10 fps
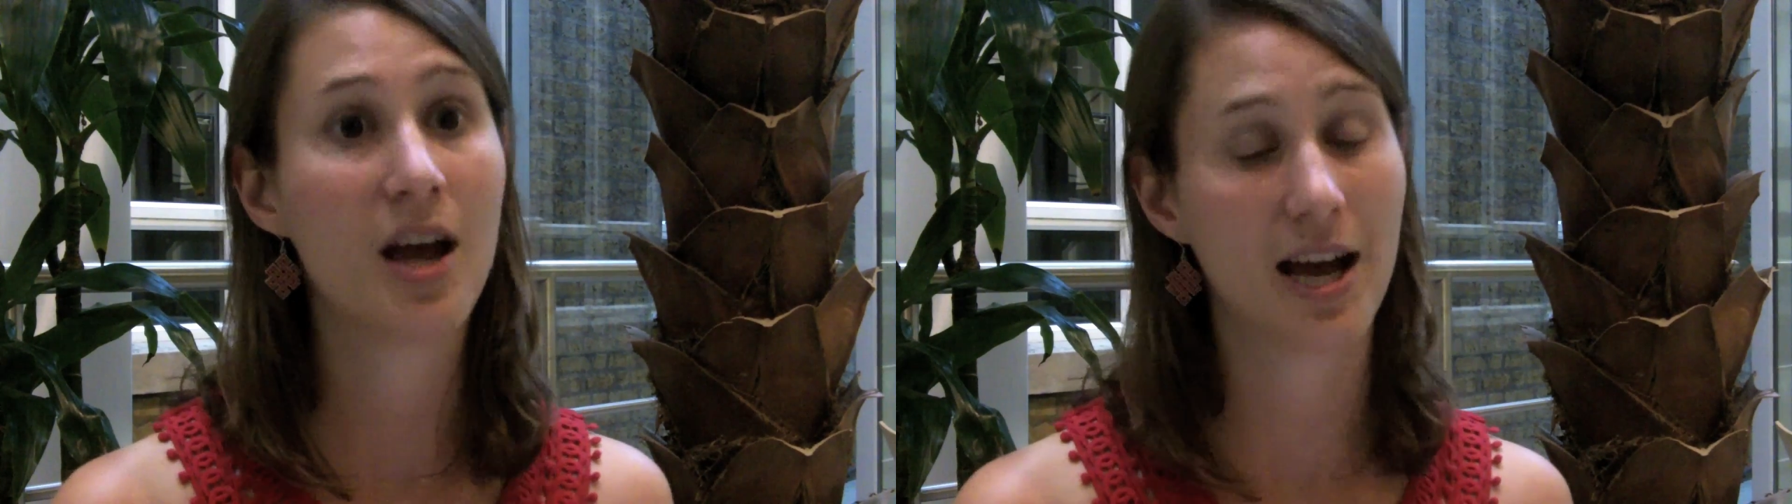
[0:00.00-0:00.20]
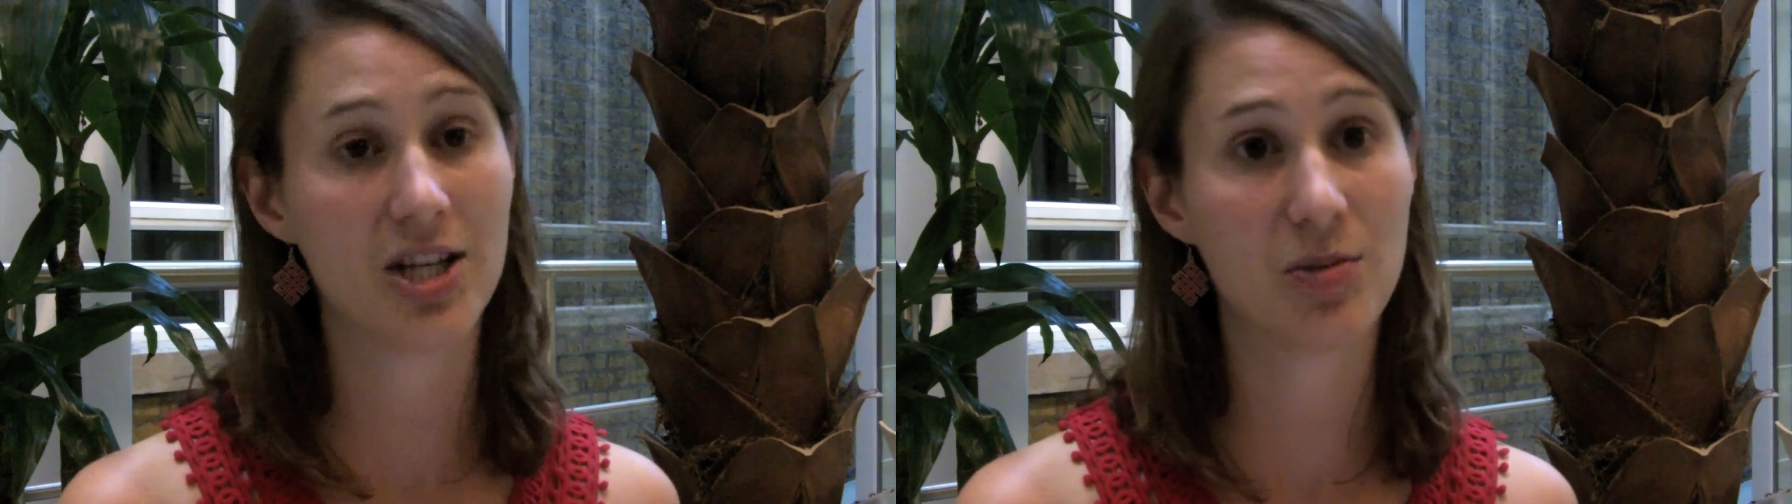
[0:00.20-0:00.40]

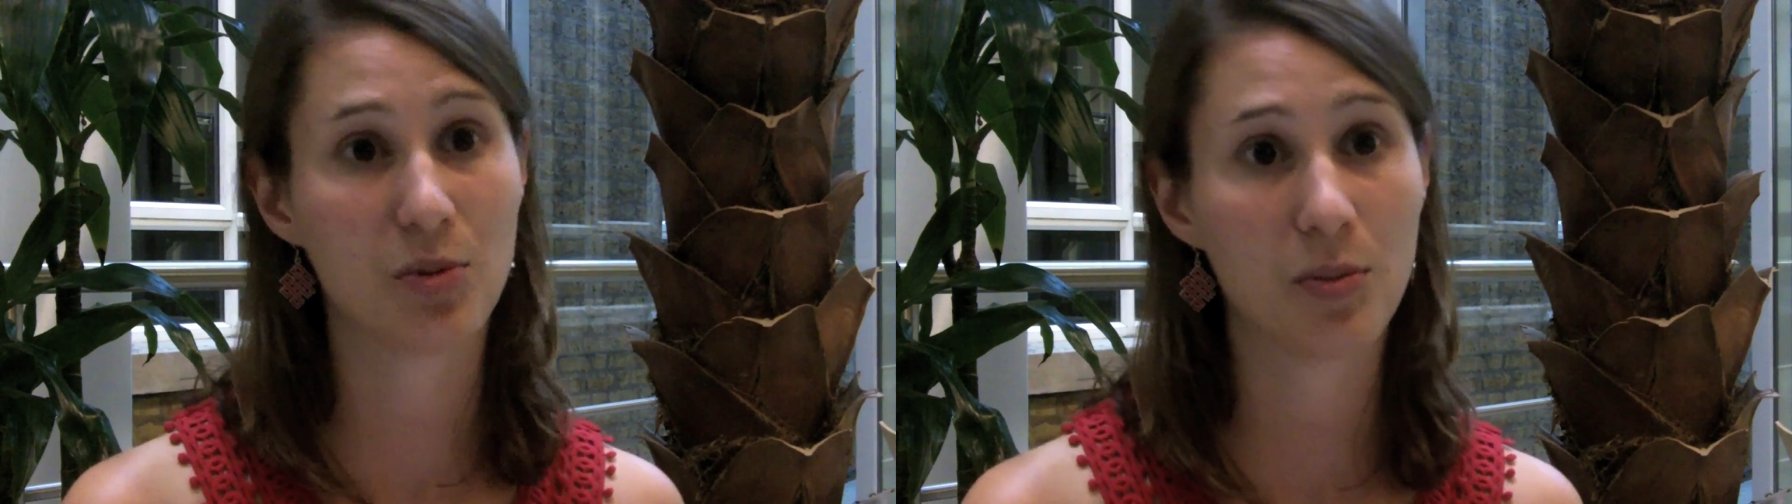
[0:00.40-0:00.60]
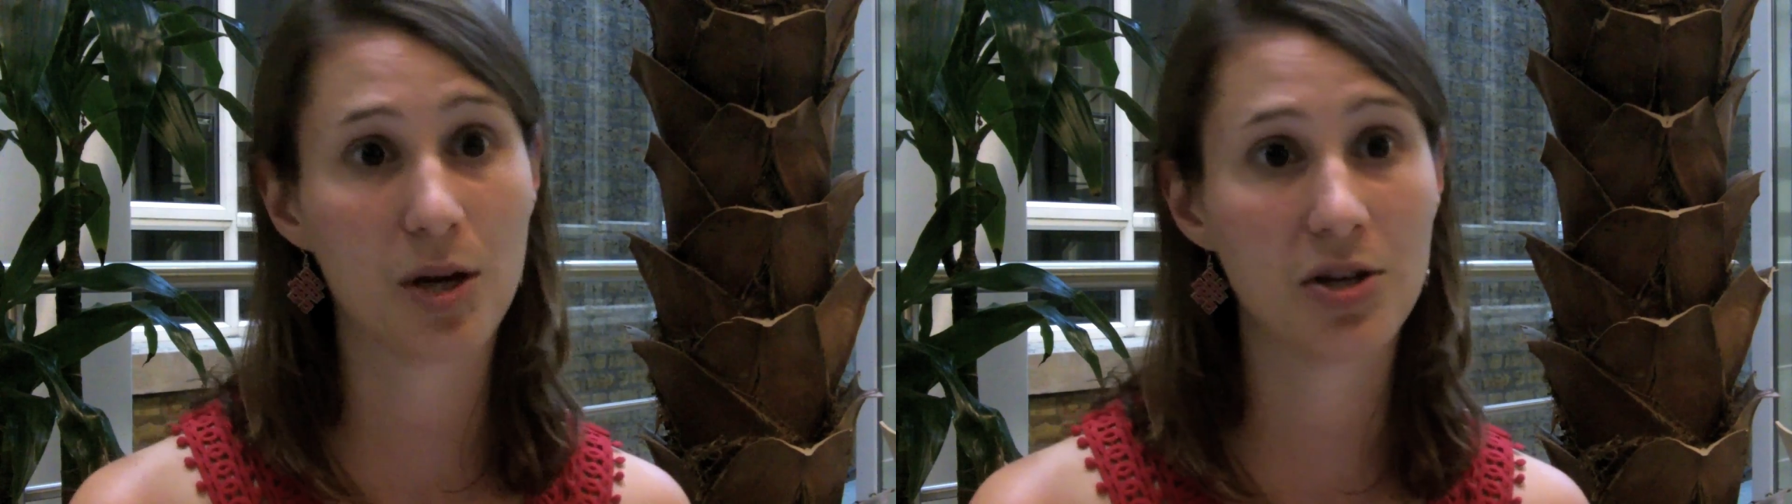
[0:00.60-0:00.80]
hygiene
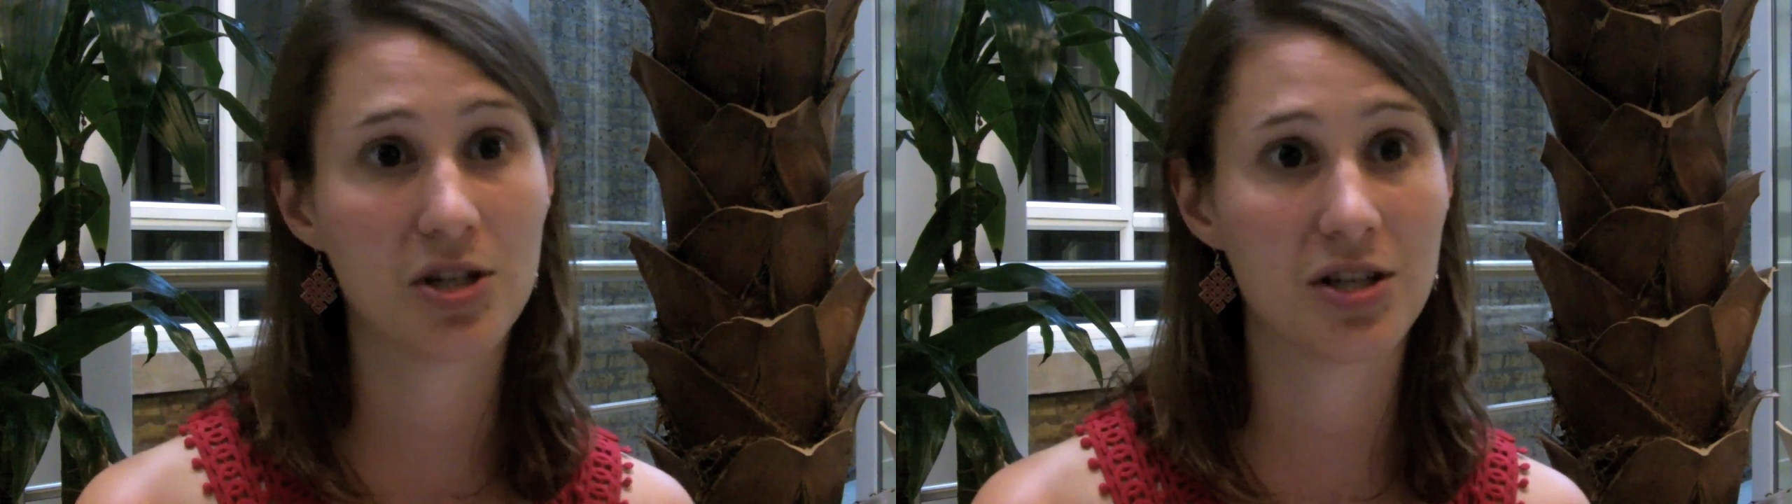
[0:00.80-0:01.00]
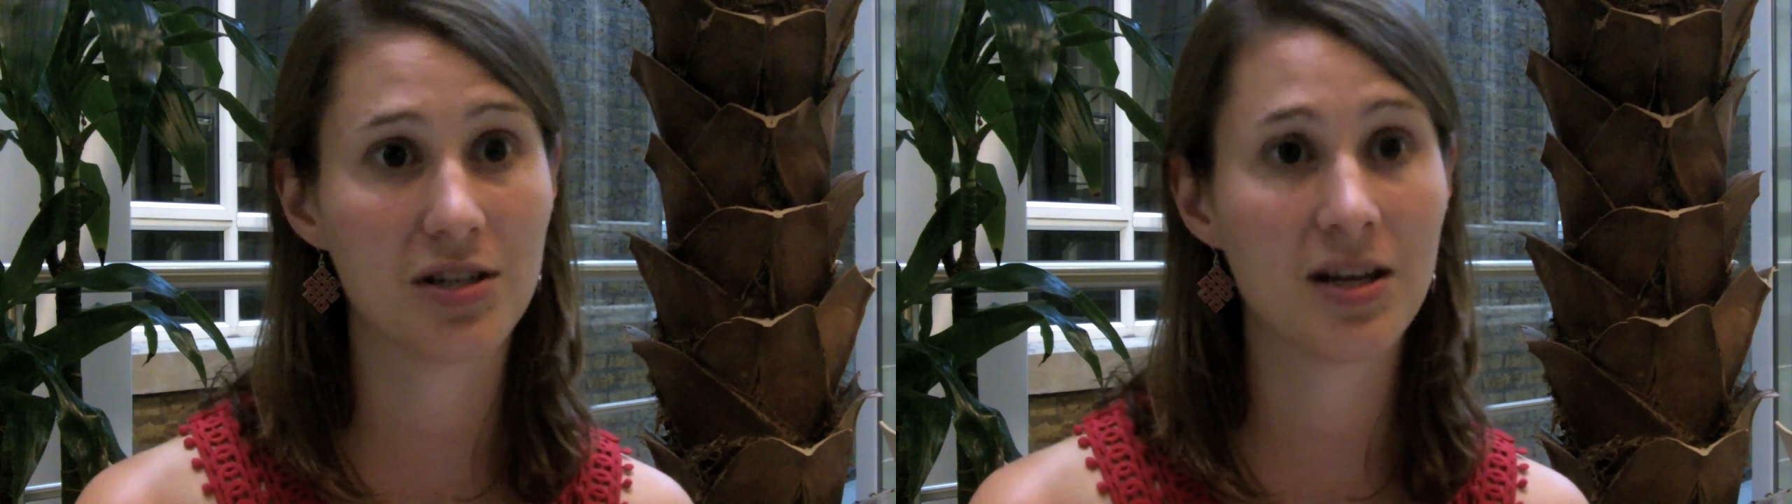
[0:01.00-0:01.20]

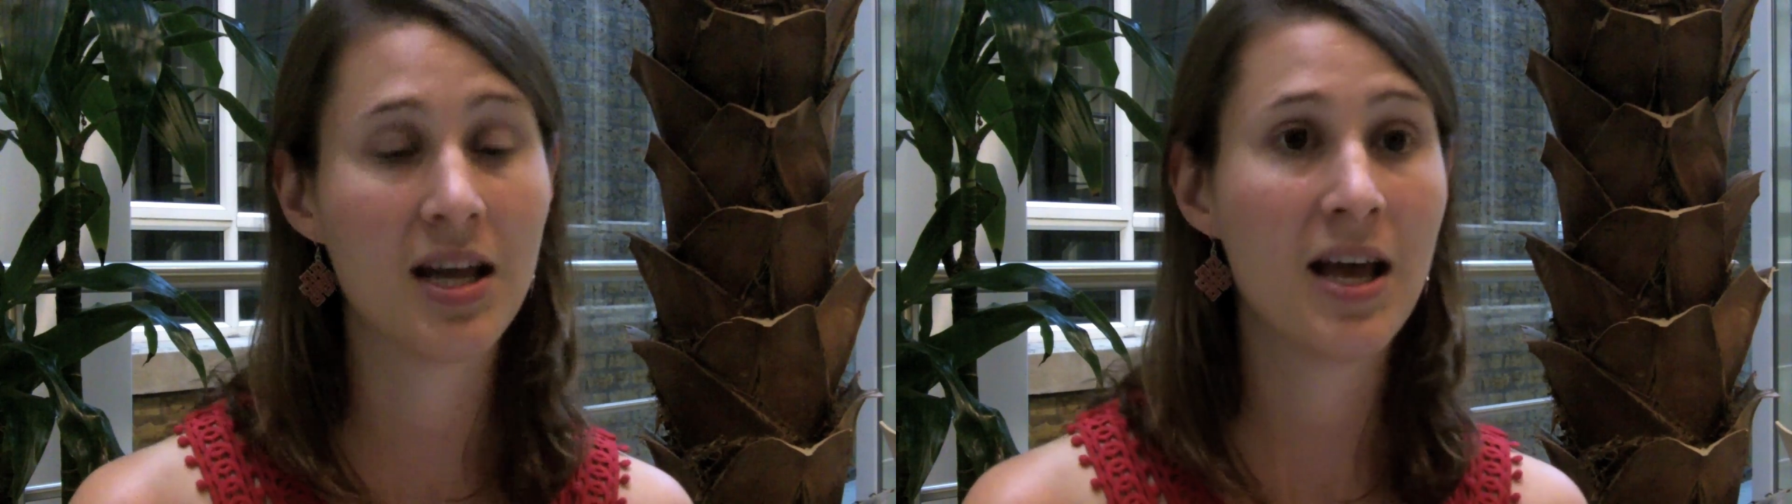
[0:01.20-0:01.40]
promotion.